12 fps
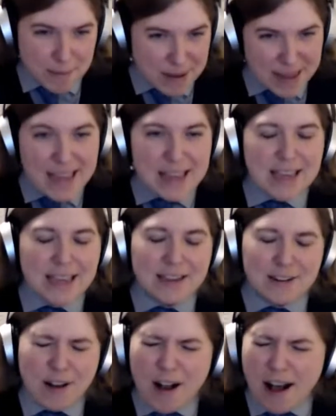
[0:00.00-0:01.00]

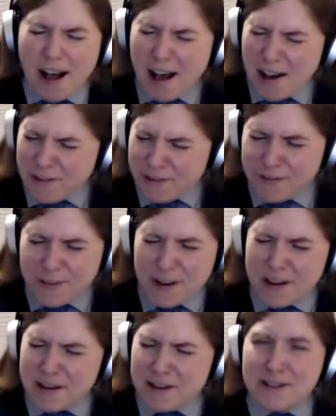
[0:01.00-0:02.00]
making
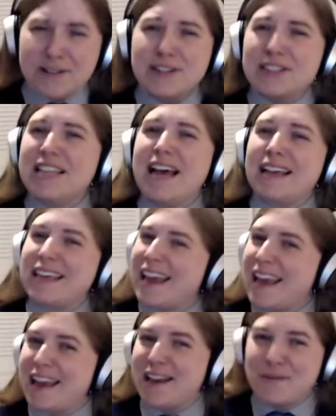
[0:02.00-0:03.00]
offers I
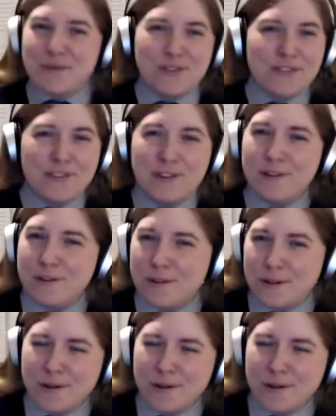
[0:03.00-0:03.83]
can't refuse.